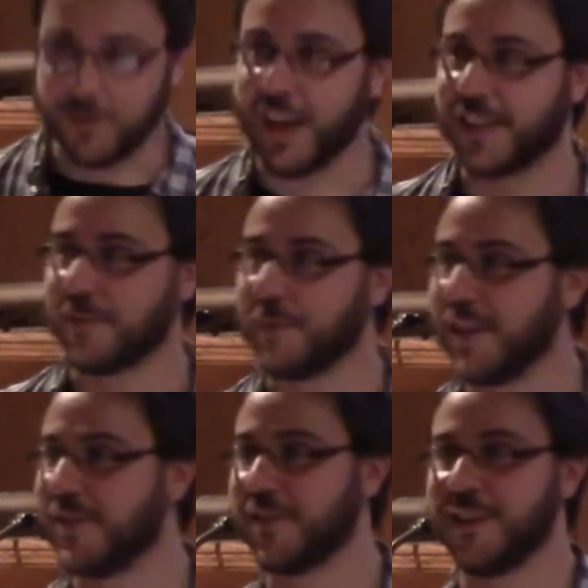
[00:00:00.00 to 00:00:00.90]
we had some
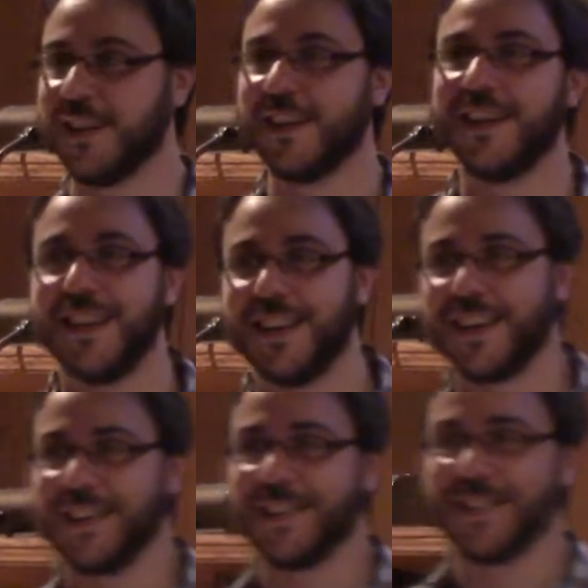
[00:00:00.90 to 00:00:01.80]
kids
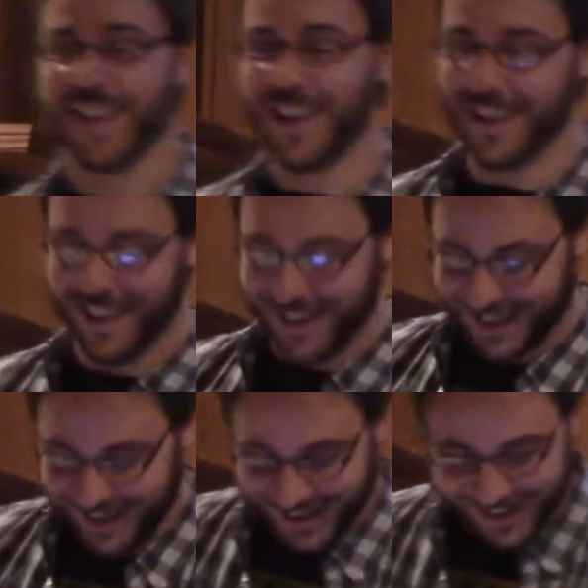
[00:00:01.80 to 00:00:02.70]

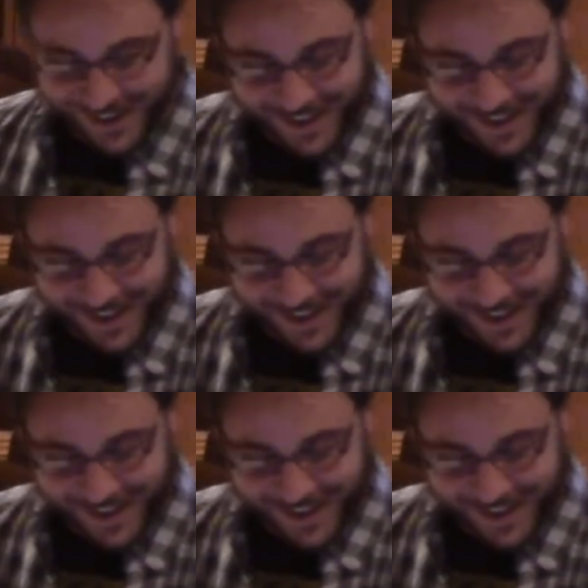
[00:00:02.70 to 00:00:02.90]
behind.